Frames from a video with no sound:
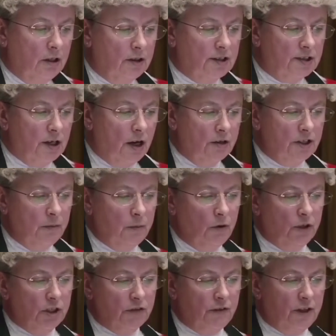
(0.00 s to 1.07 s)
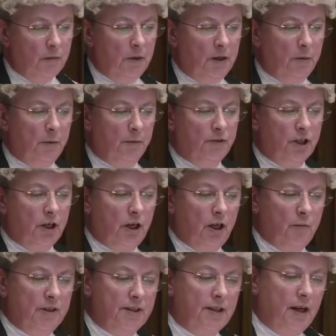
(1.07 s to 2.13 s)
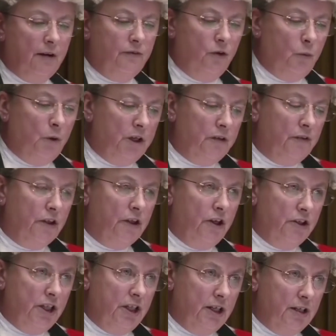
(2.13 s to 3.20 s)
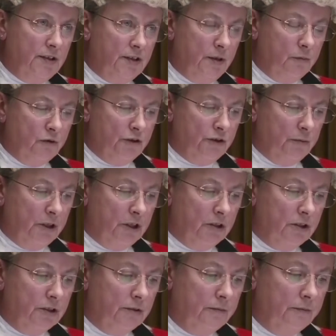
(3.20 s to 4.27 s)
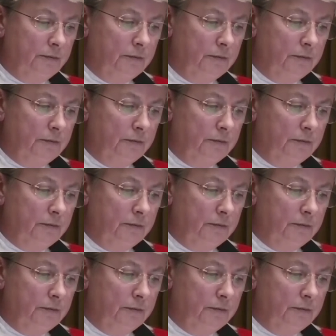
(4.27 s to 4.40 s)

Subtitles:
The starting point for the minimum term is therefore one of 30 years imprisonment.